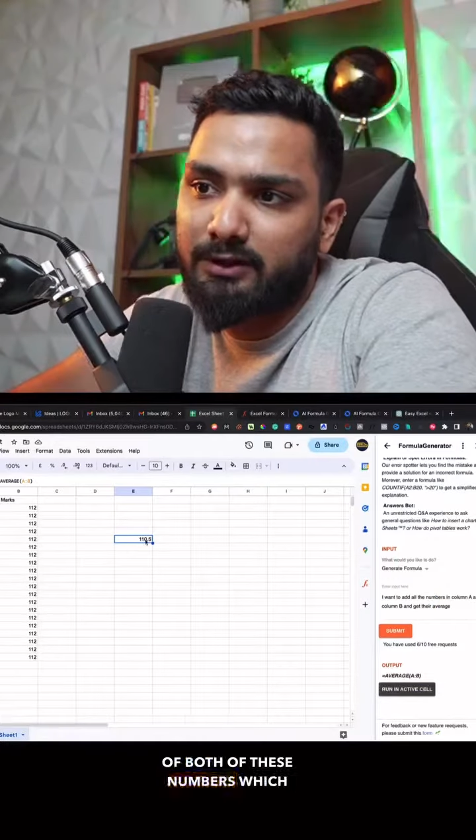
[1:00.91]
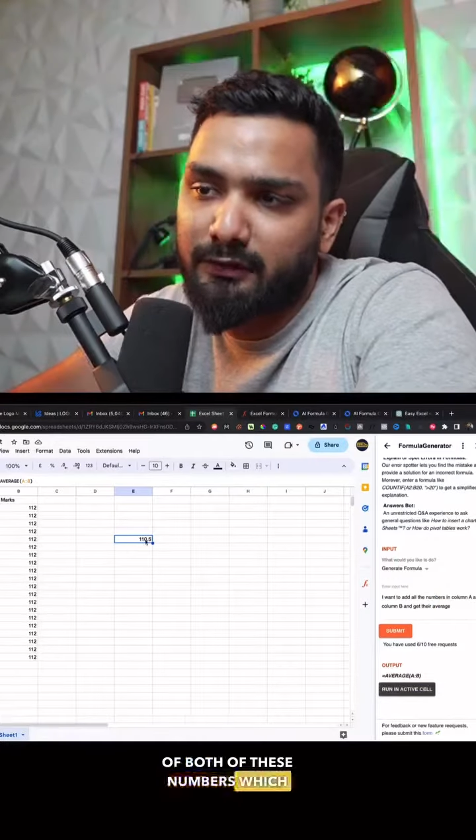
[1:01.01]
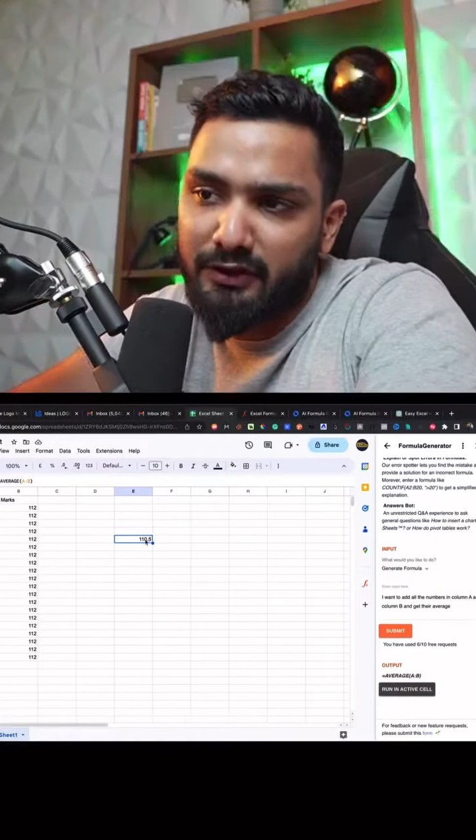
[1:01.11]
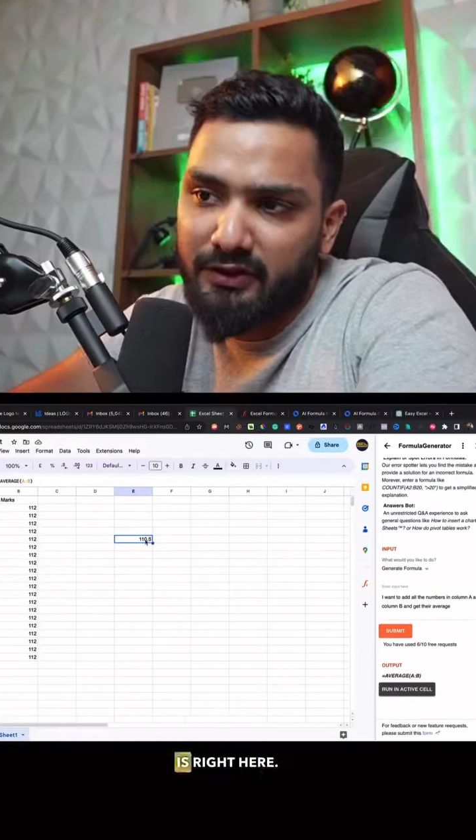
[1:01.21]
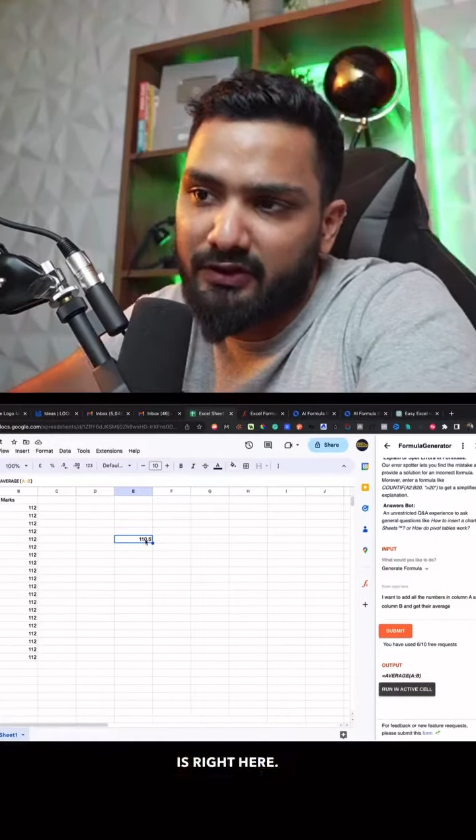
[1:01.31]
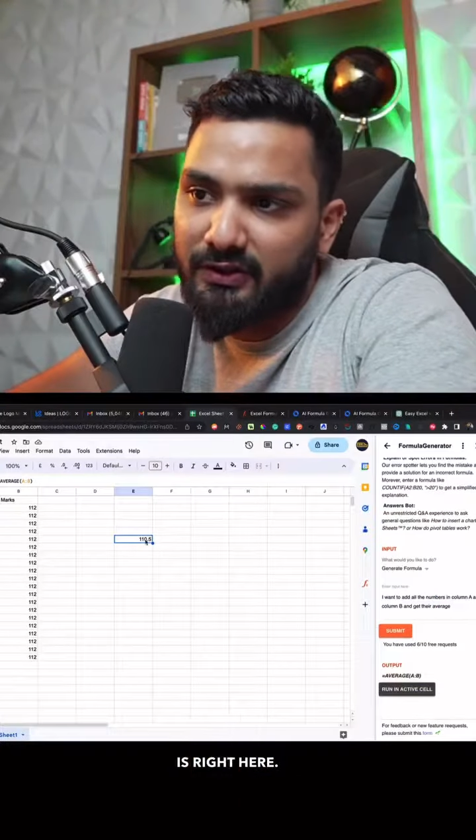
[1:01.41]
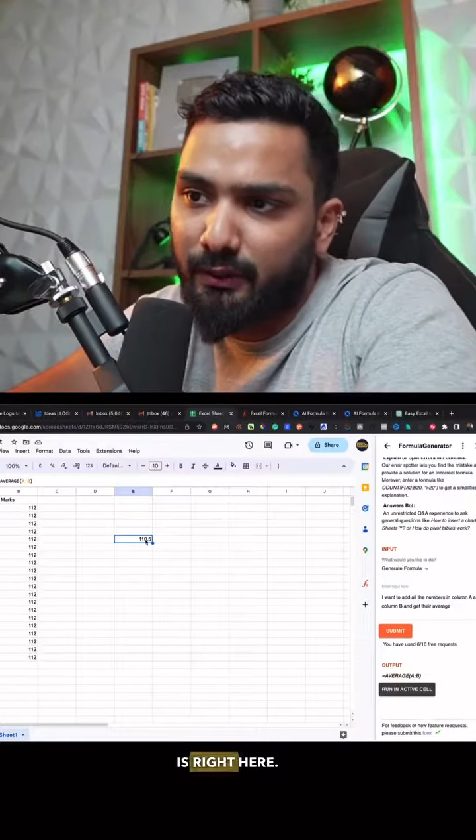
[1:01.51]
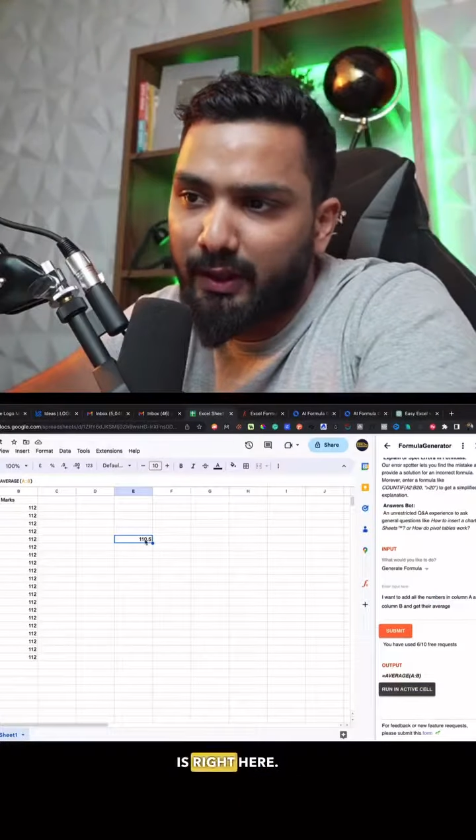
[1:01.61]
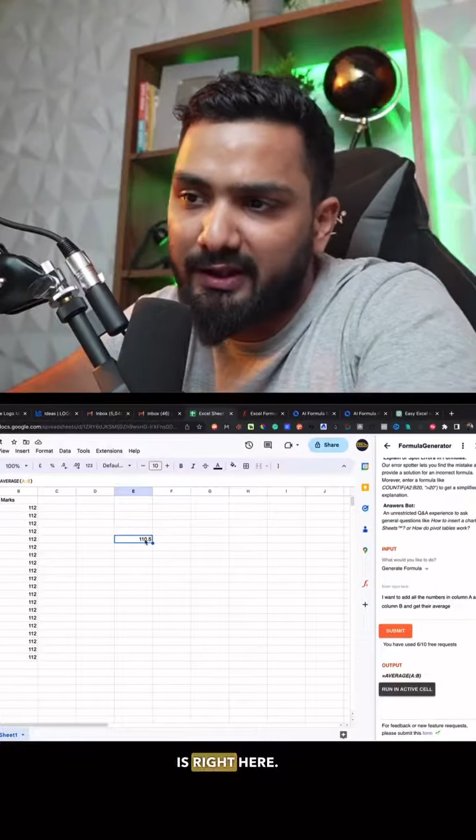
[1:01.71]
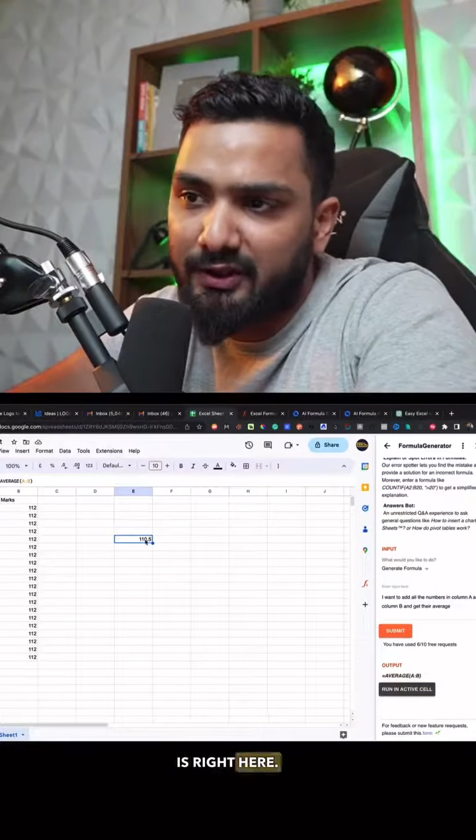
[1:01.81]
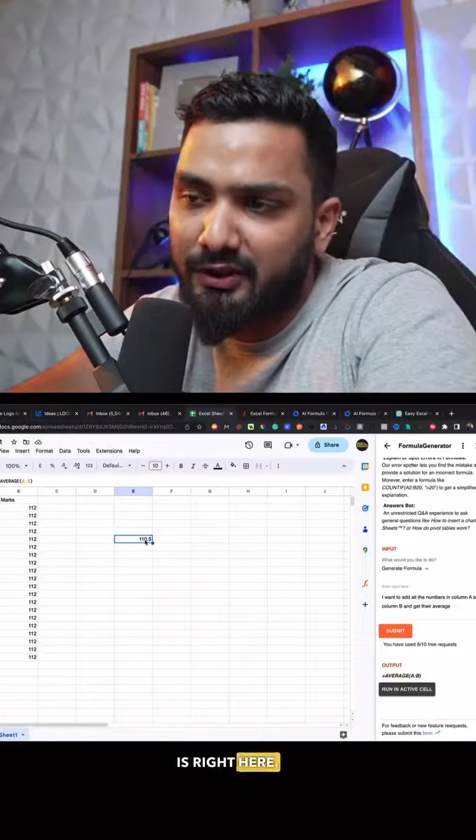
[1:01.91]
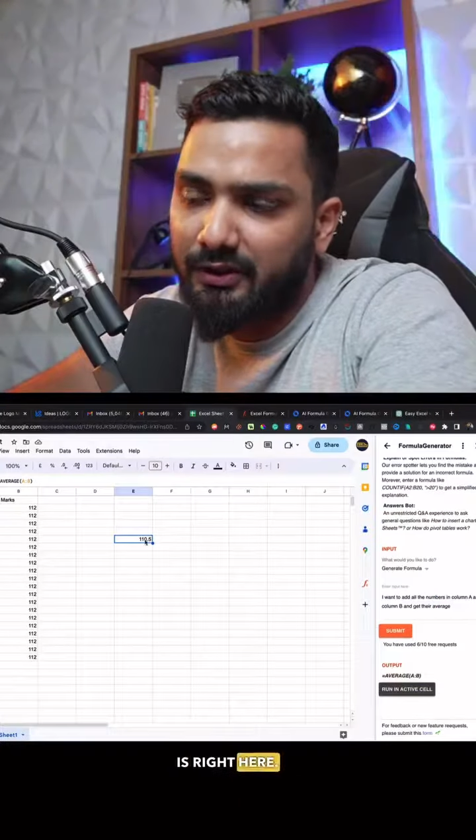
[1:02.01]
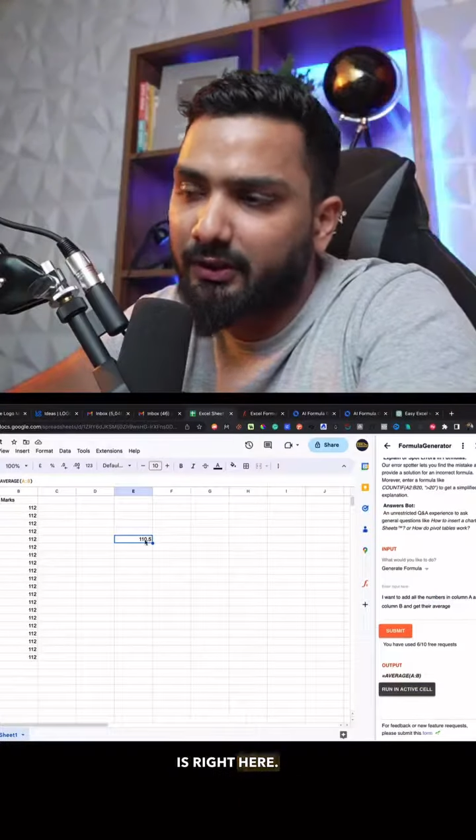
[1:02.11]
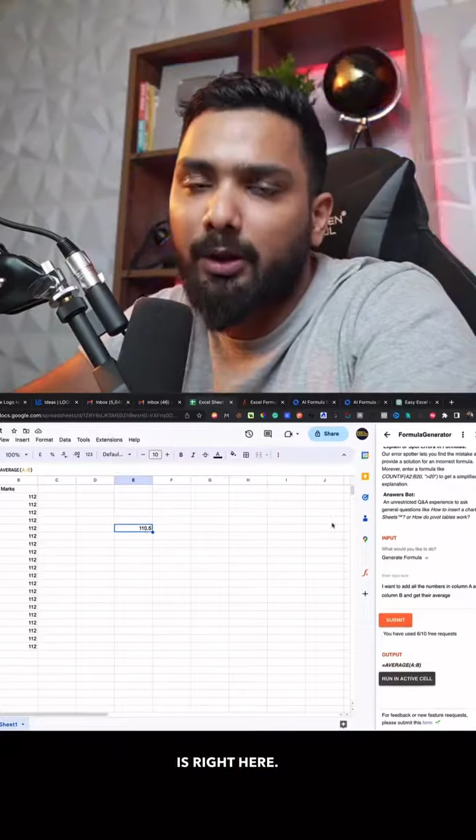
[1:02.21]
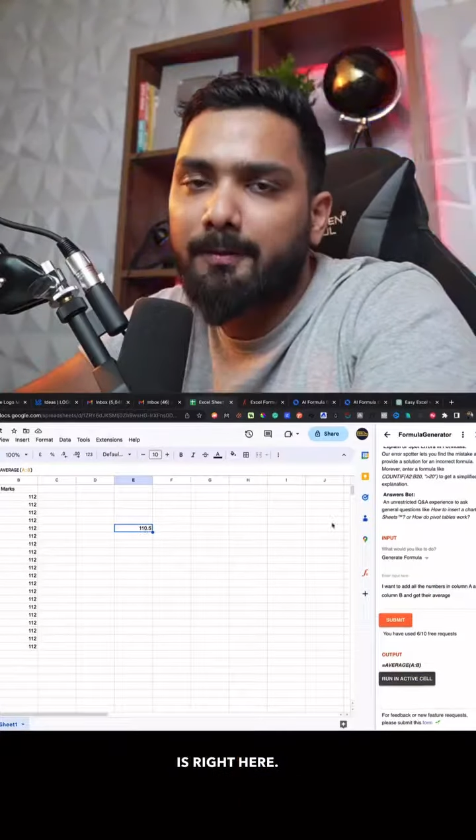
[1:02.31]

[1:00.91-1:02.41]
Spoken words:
which is right here.